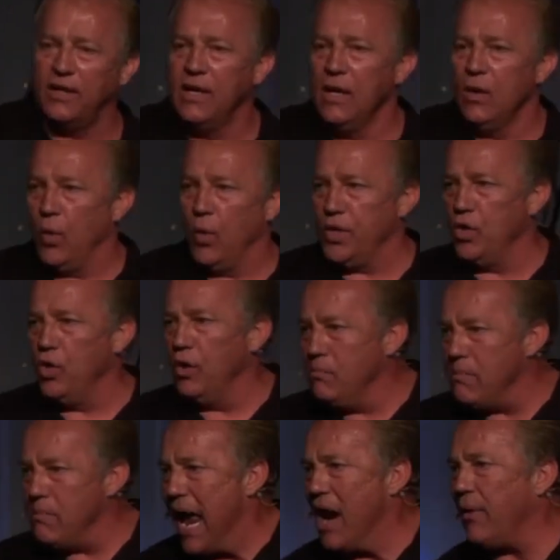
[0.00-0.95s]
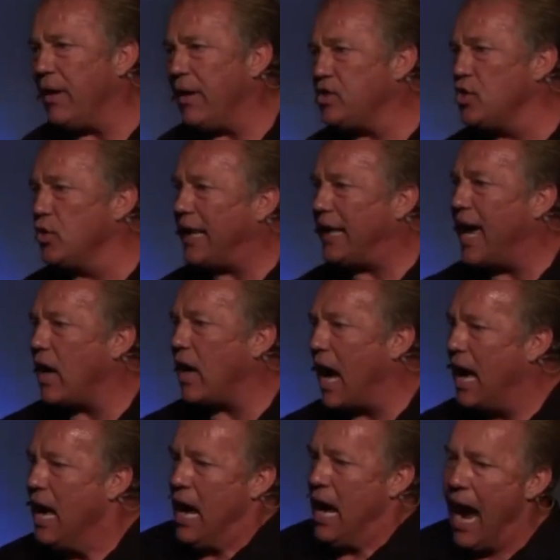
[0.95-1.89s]
When you are married, you can't,
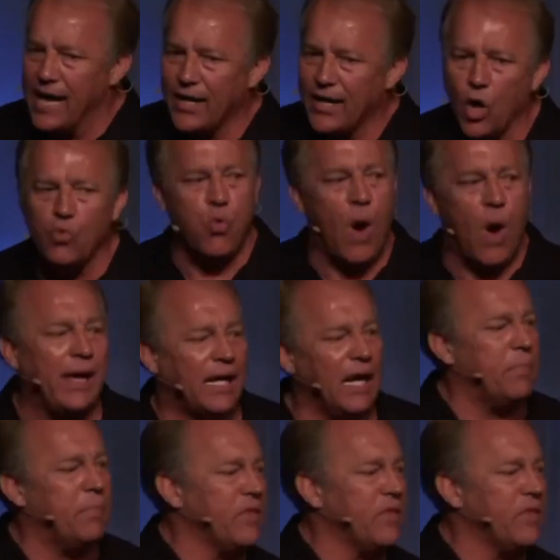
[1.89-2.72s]
I don't wake up in the